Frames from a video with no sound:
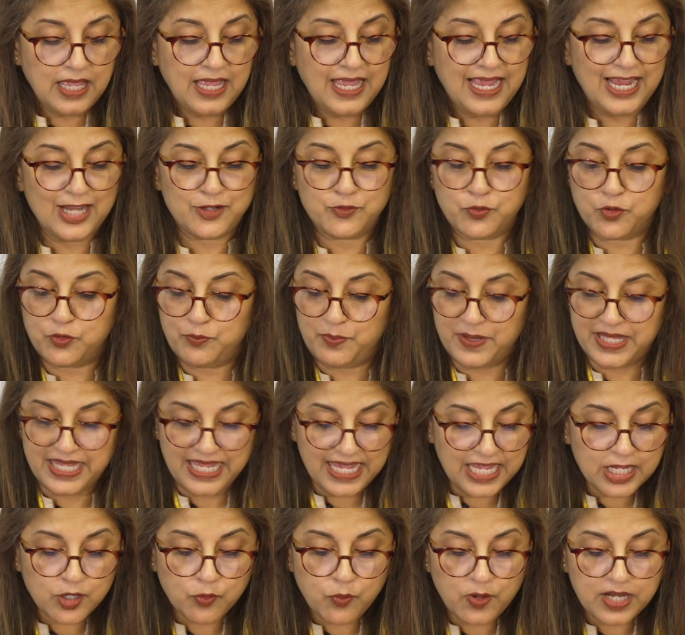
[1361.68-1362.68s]
It would be
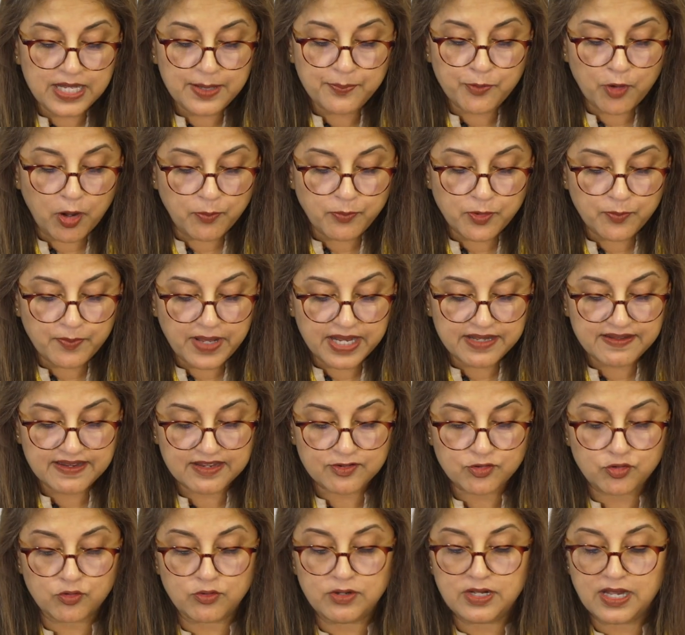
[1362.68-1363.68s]
equally
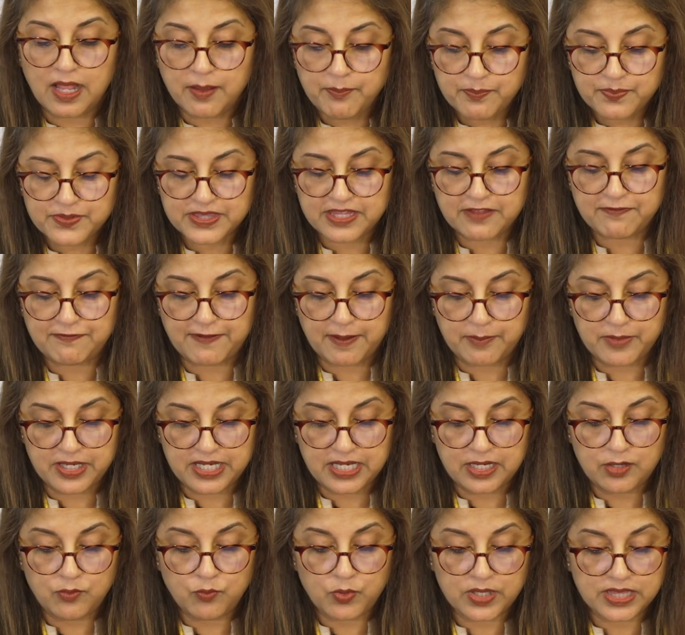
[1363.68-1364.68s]
problematic to lump the
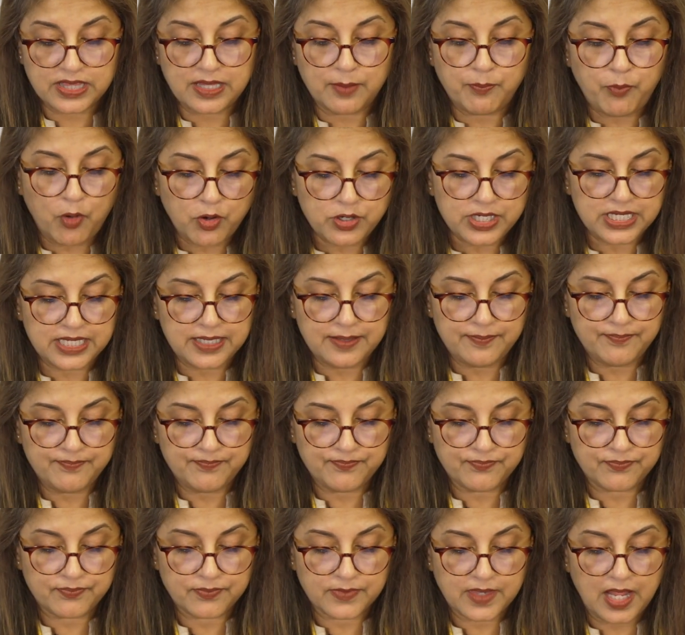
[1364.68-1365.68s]
feminine with the body,
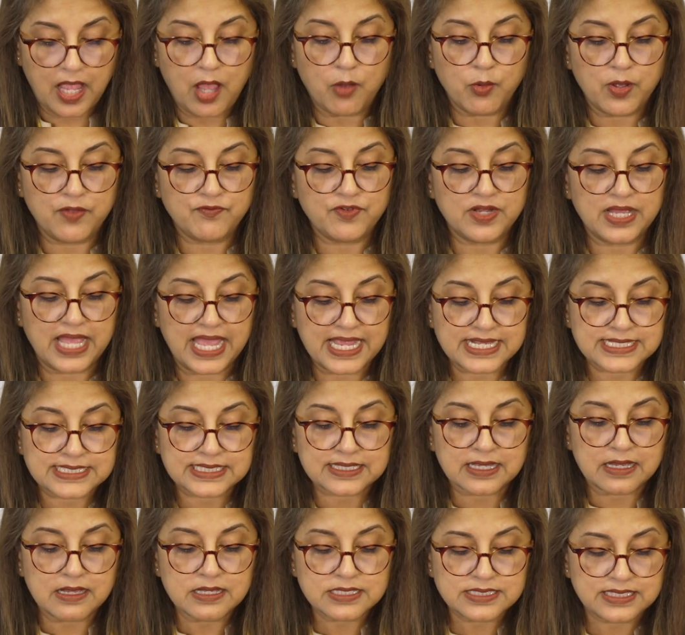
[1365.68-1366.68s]
however
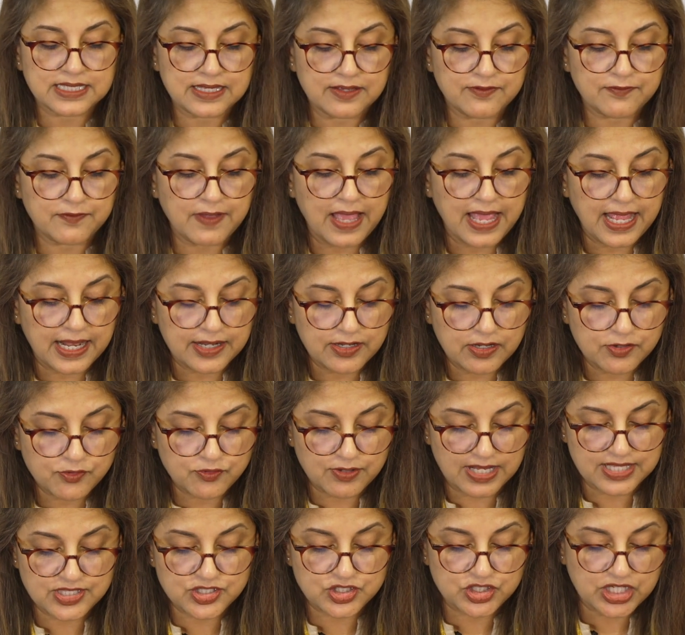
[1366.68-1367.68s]
excursive and
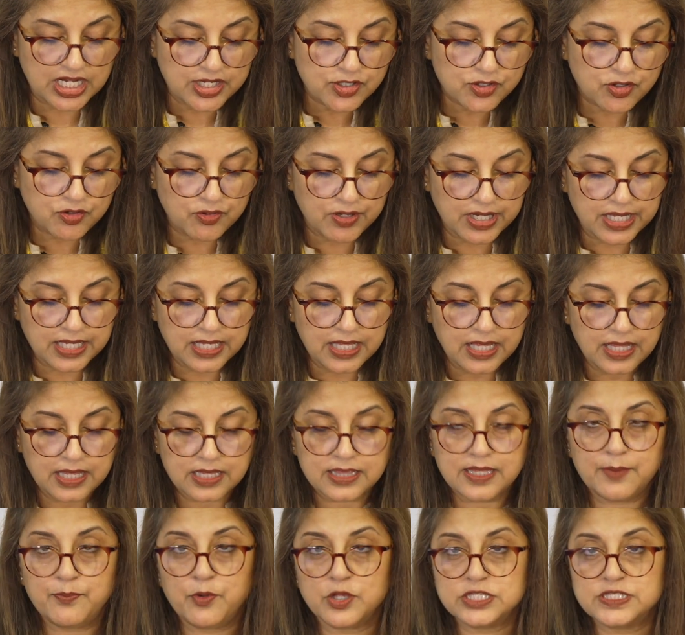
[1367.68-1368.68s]
transgendering
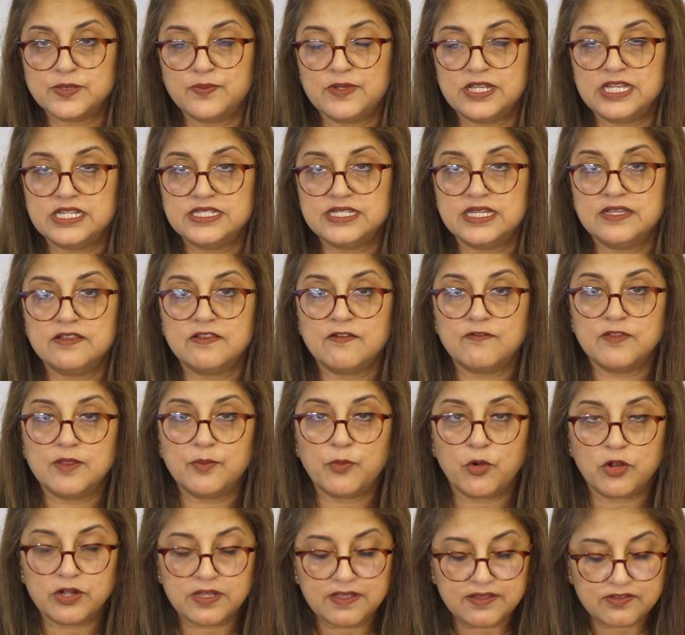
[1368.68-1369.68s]
the possibilities of the
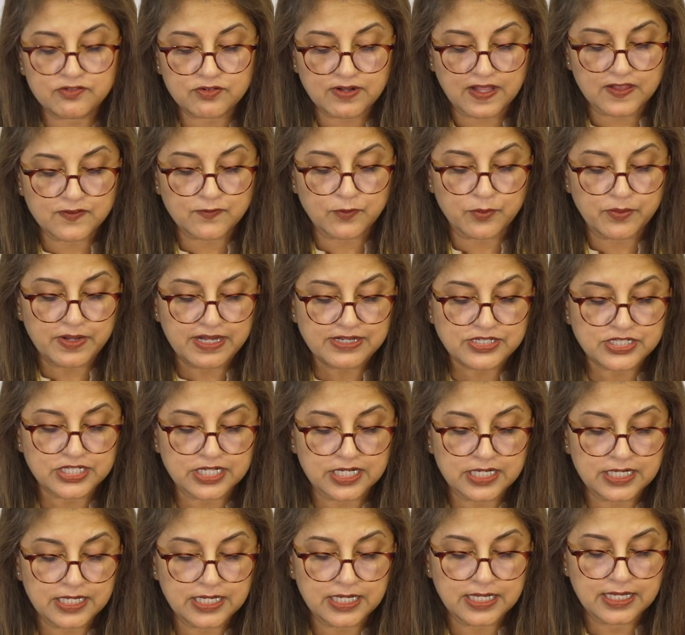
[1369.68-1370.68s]
body's
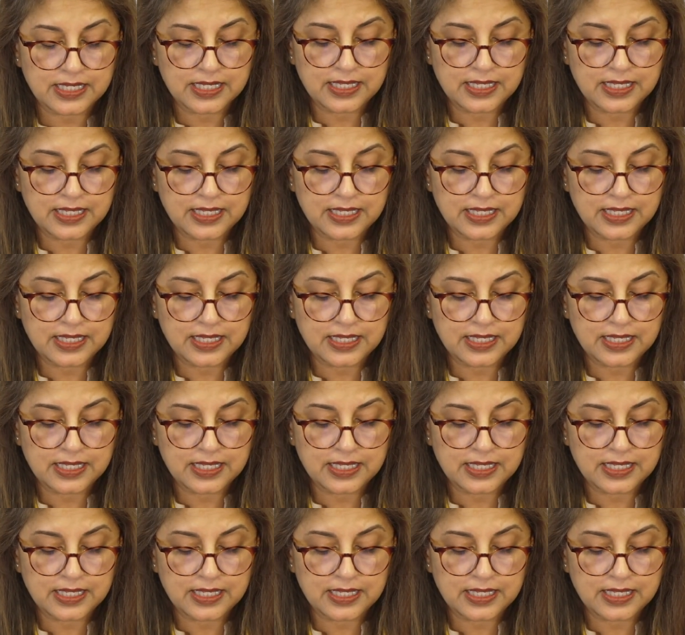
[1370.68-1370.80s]
transformation.